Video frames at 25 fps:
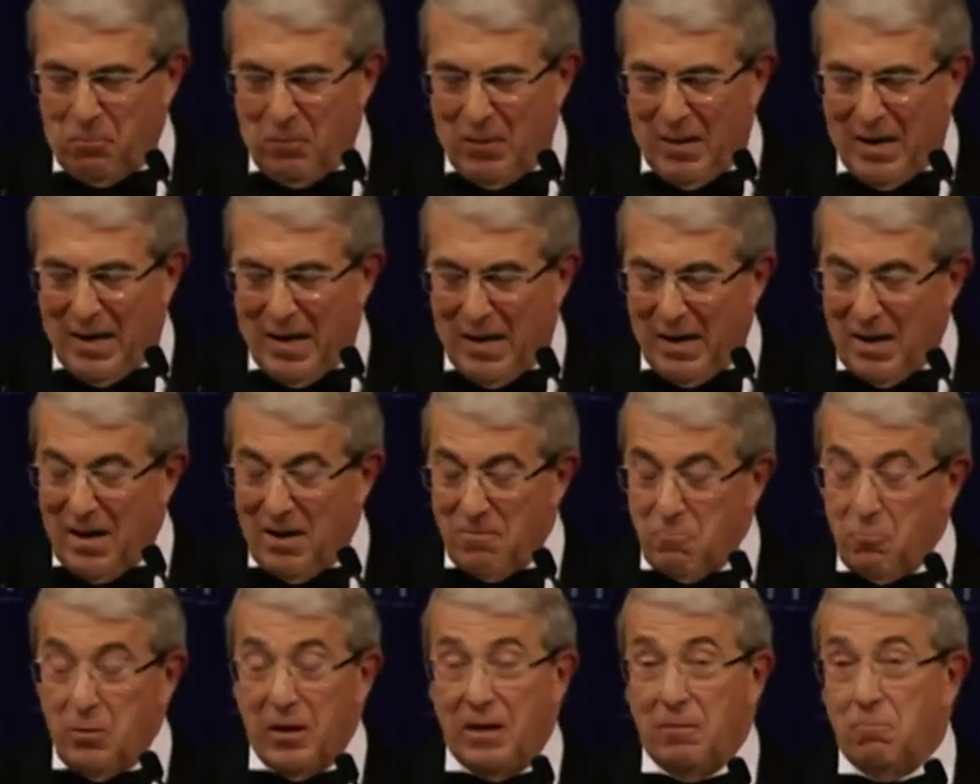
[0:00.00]
And
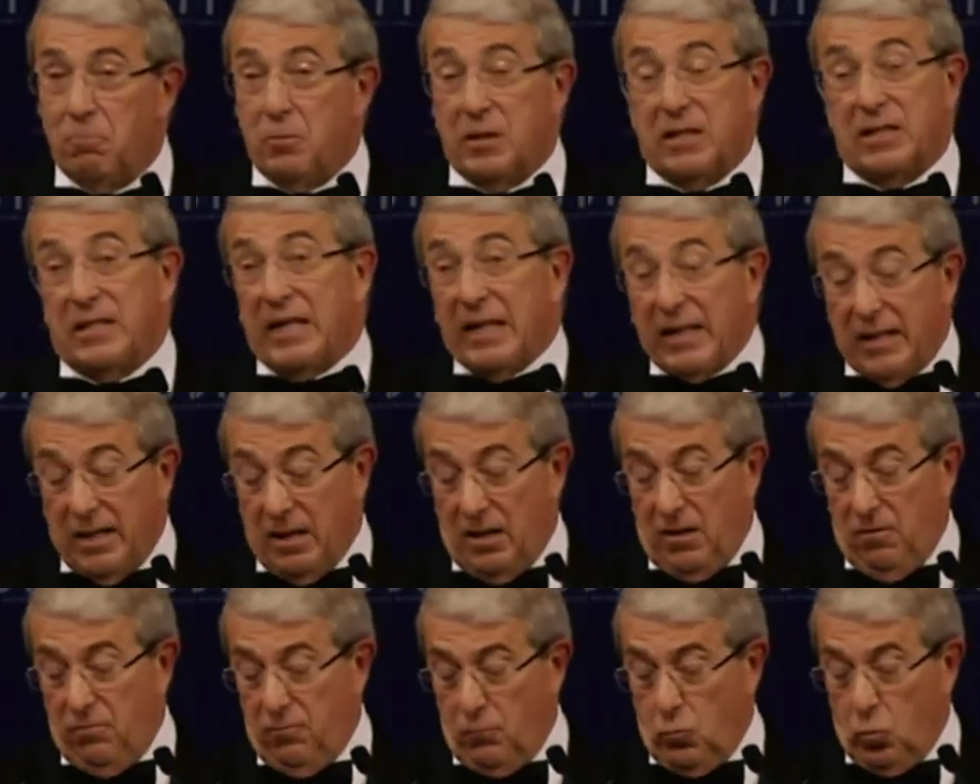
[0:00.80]
I've been
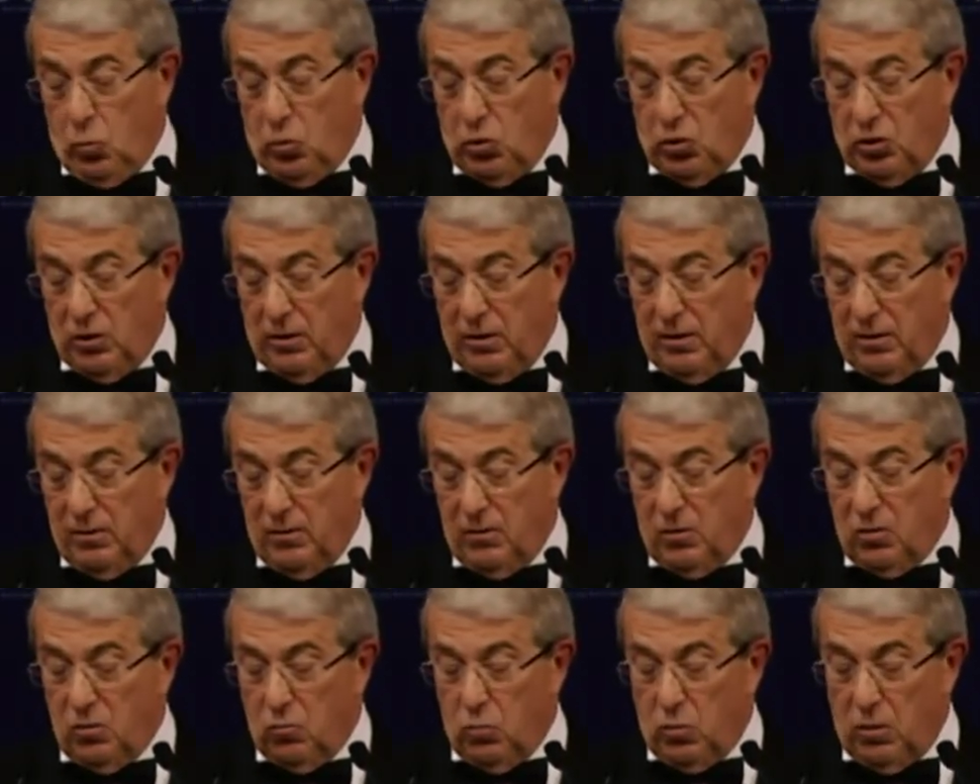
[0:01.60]
particularly fortunate
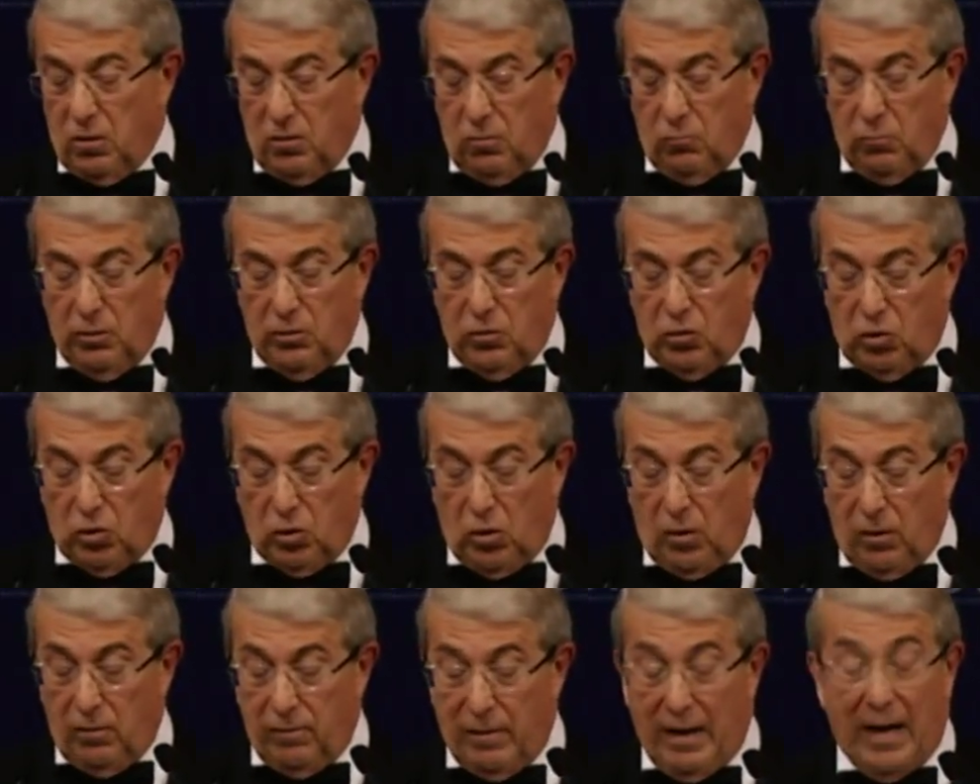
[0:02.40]
to work with
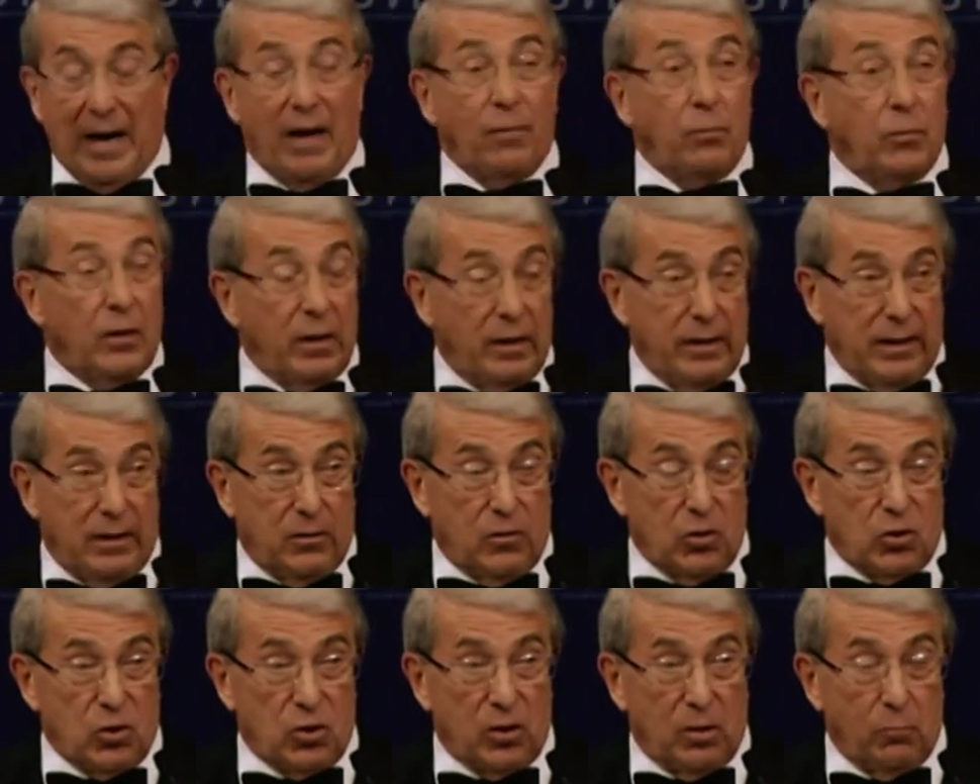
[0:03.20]
John and the
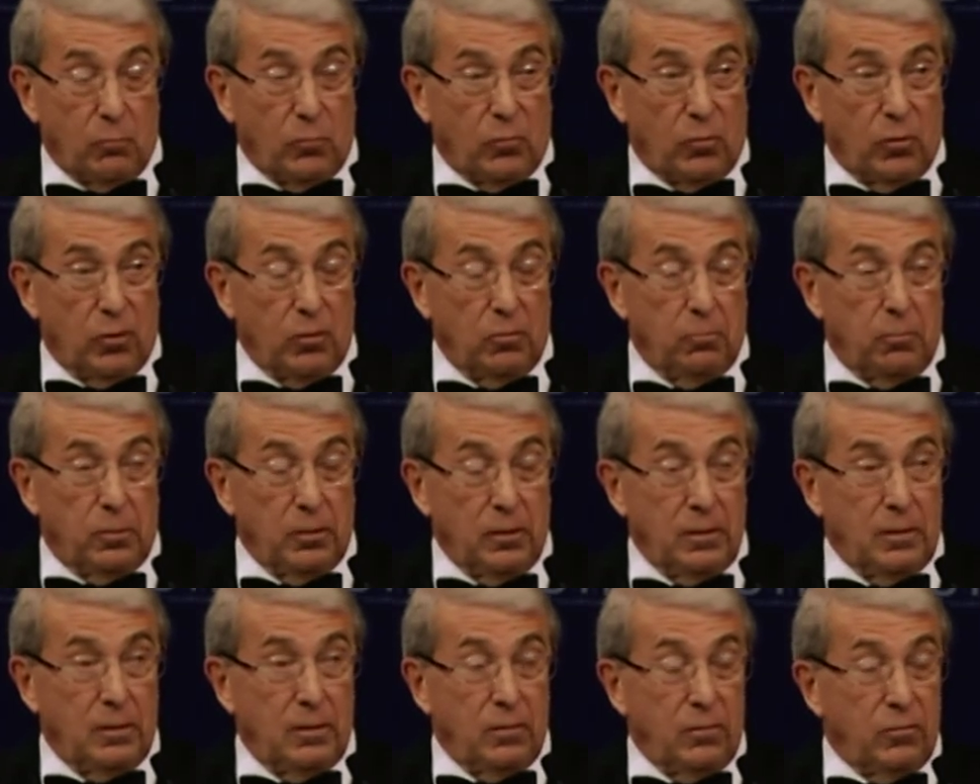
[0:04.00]
leadership group
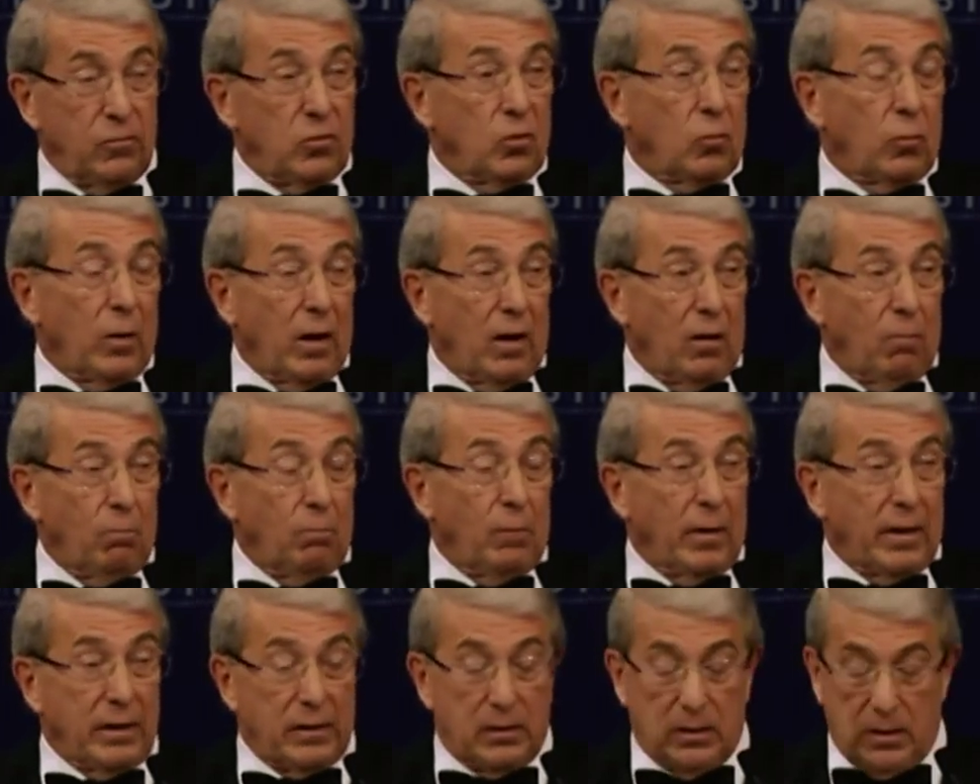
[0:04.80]
throughout
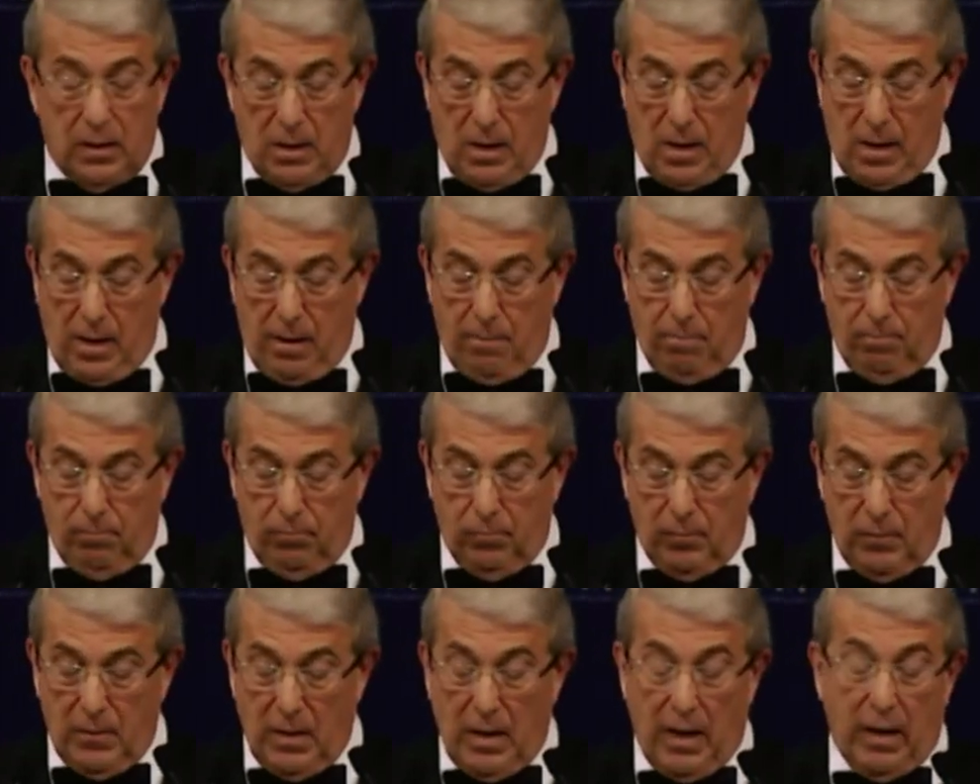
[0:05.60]
my time.
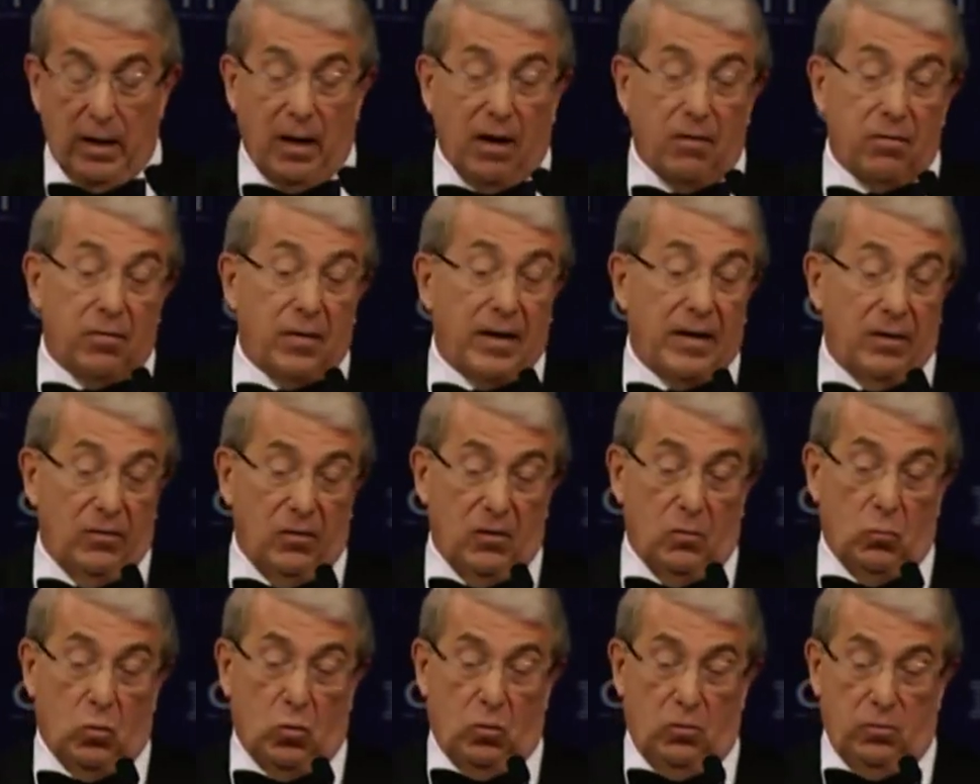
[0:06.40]
And I thank
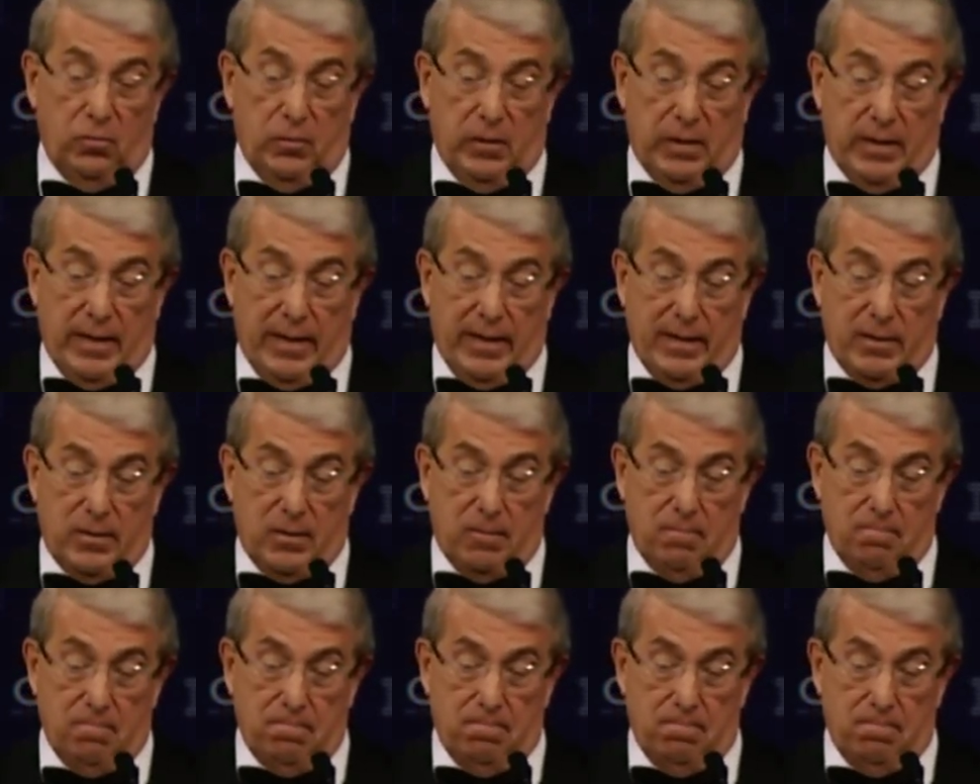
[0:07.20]
them all for that.